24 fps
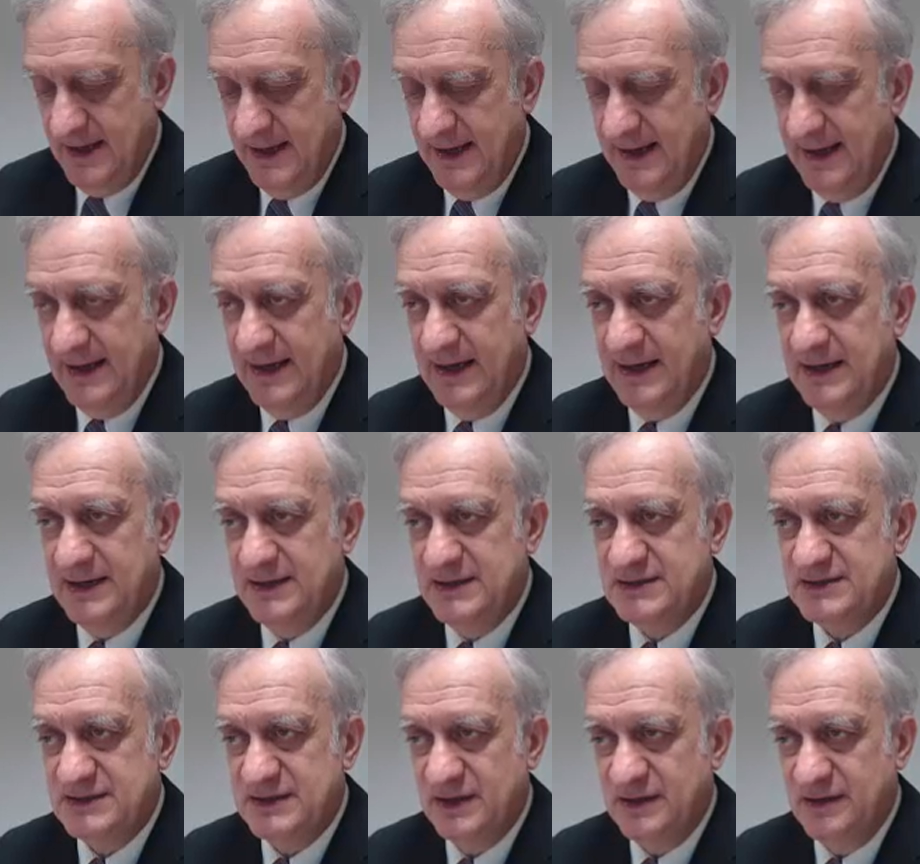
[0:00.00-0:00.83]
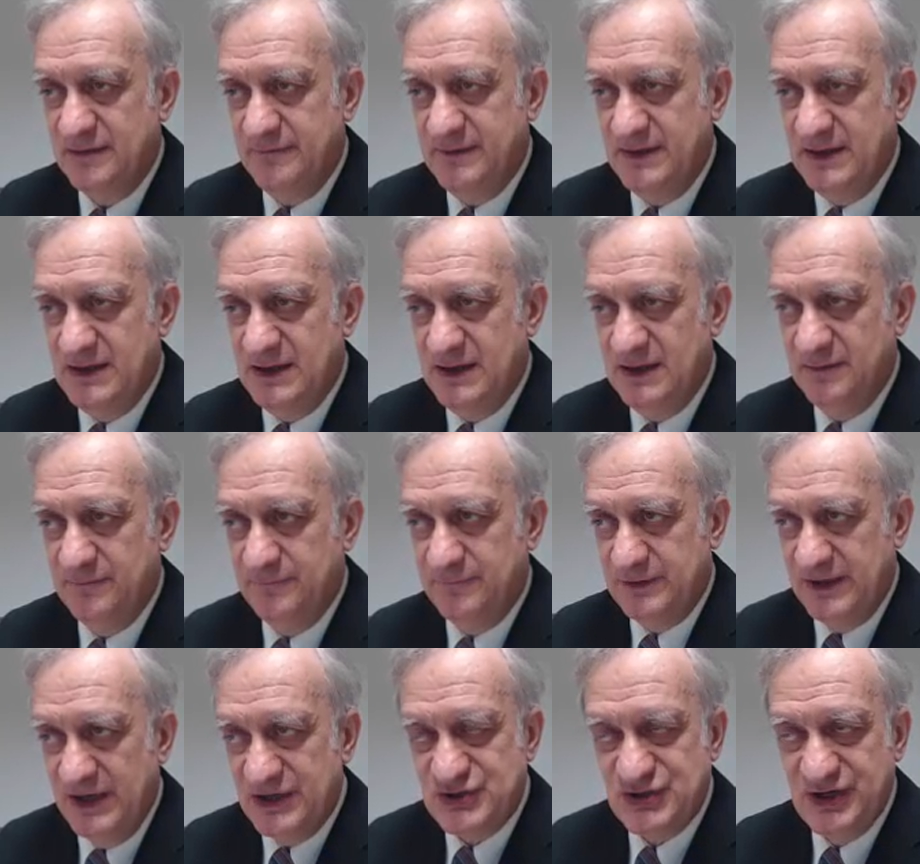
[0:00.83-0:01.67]
and the
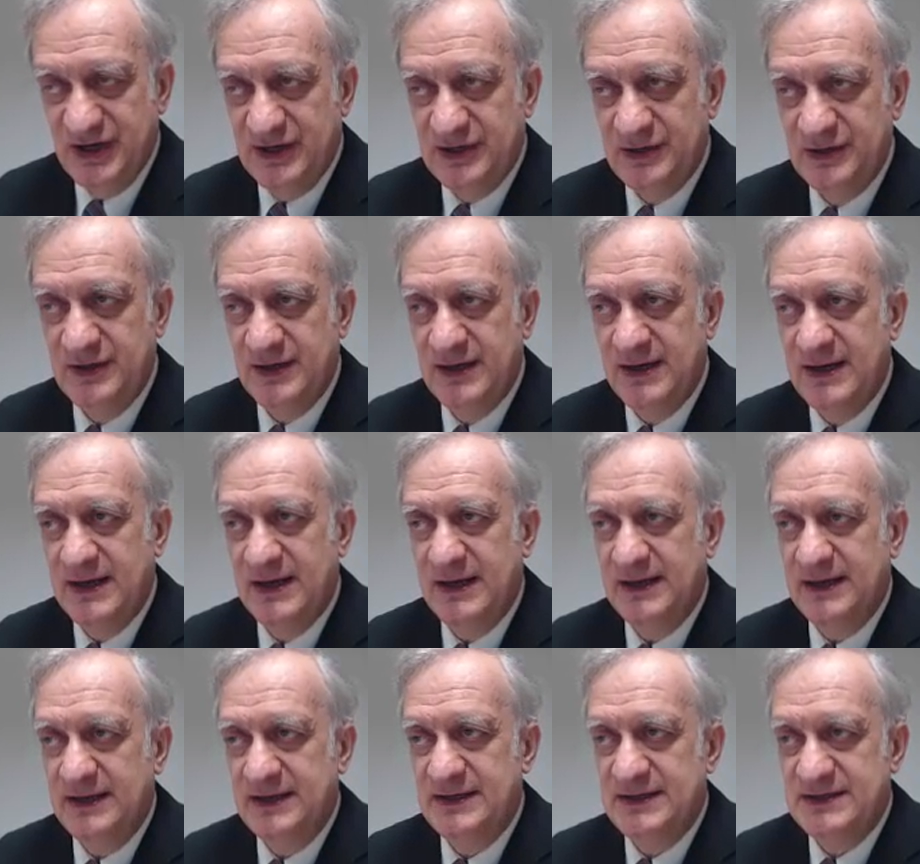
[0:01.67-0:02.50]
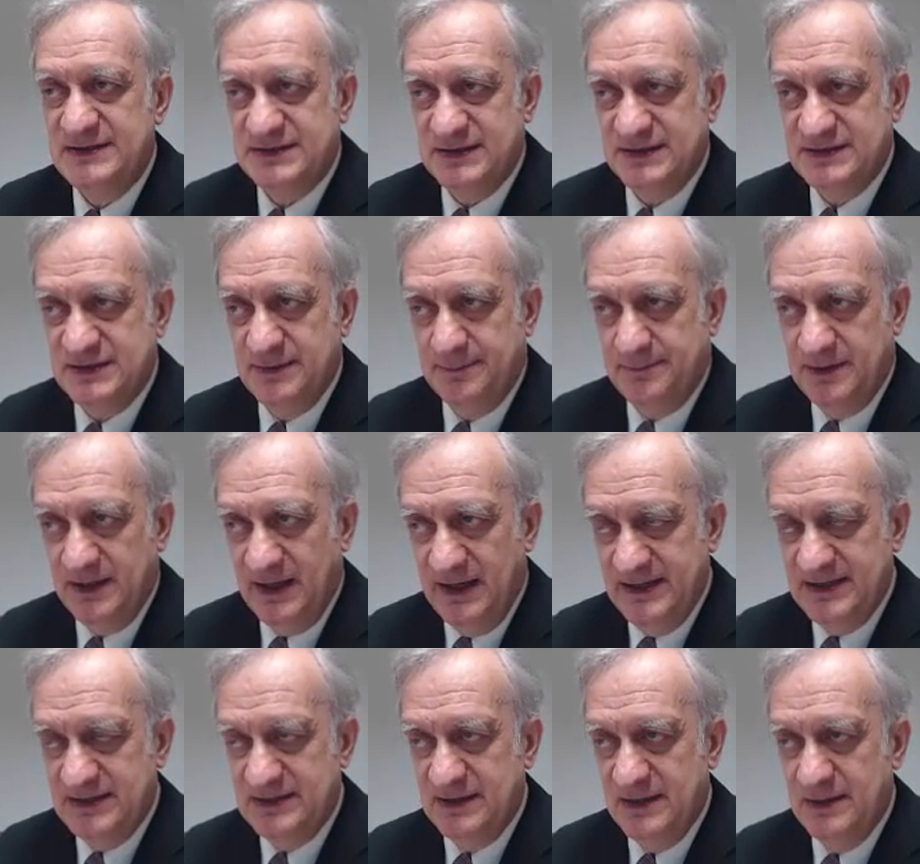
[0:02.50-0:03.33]
fresh air is
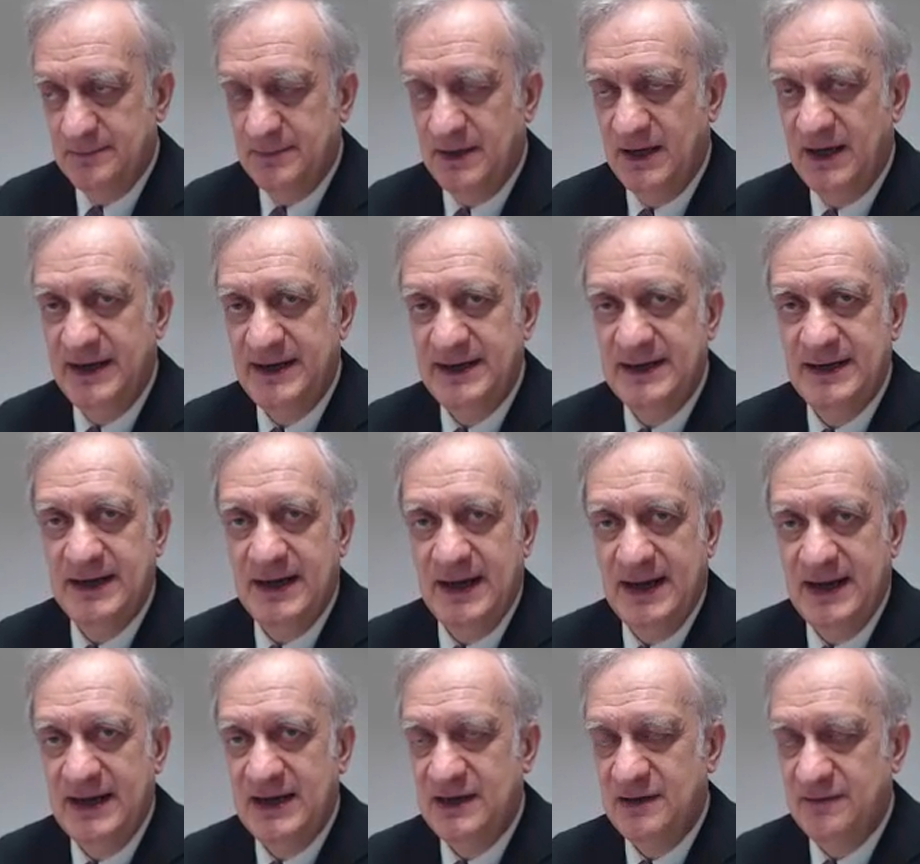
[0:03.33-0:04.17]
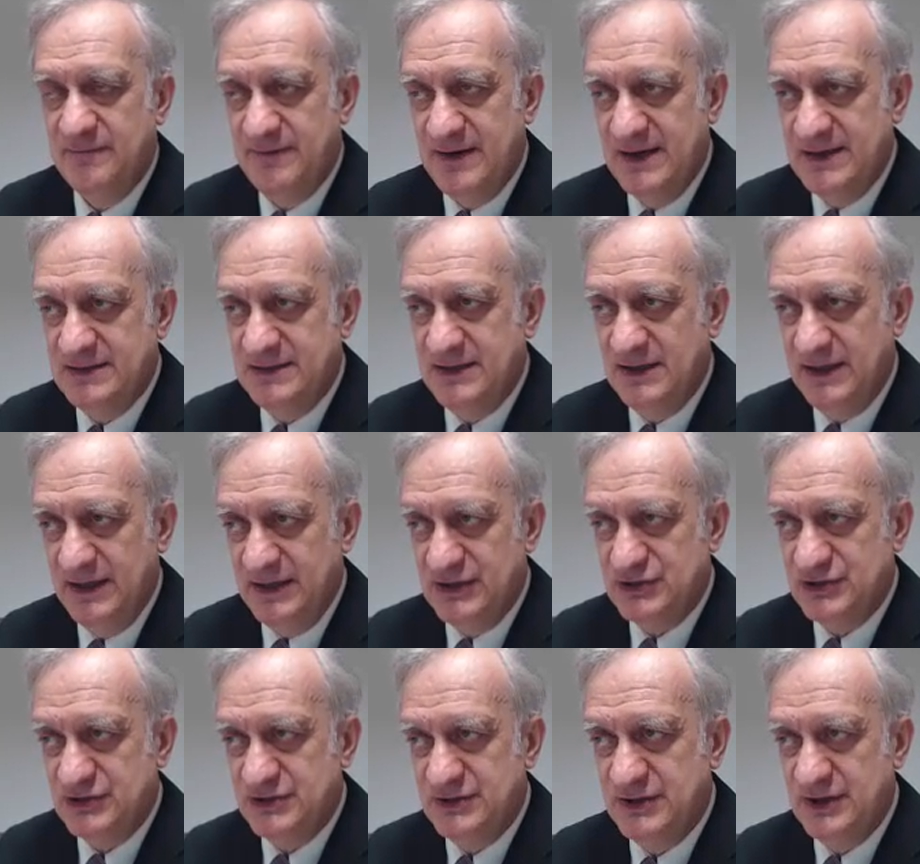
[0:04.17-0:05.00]
supplied by a
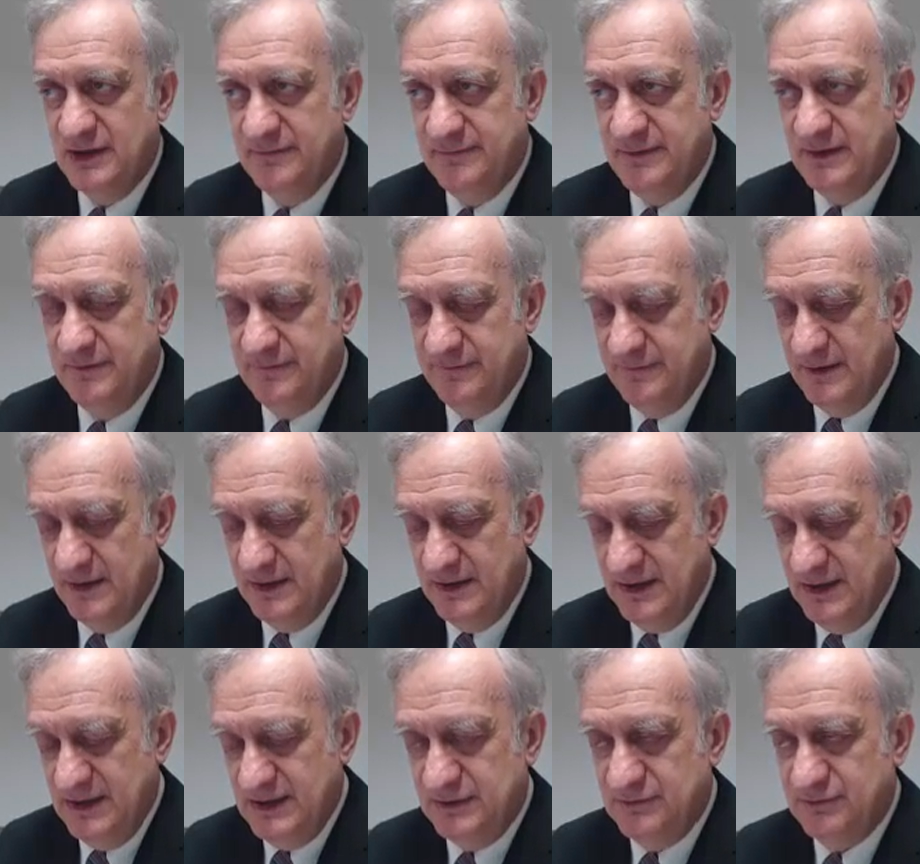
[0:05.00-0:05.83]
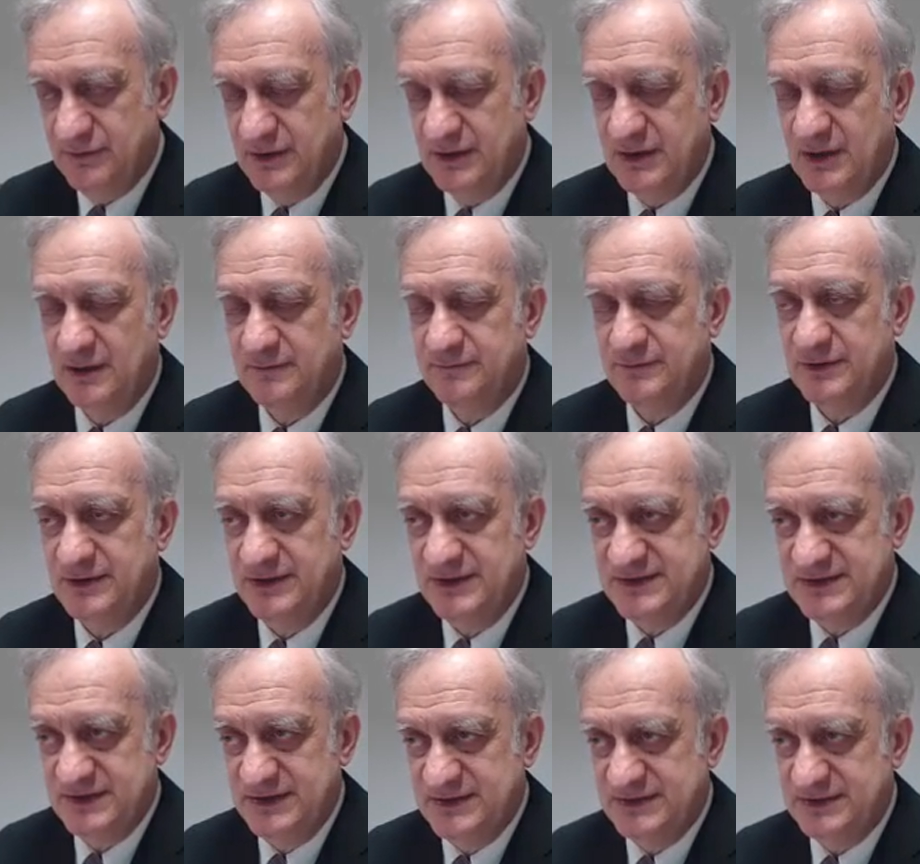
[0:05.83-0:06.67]
ventilation with heat
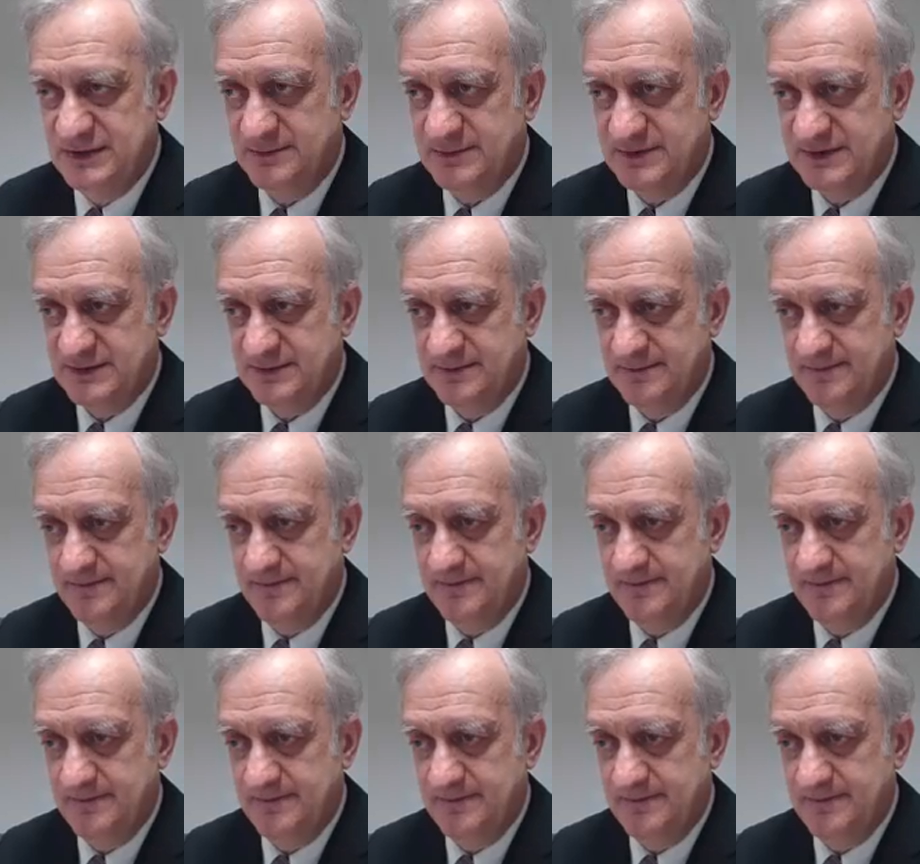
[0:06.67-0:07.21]
recovery systems.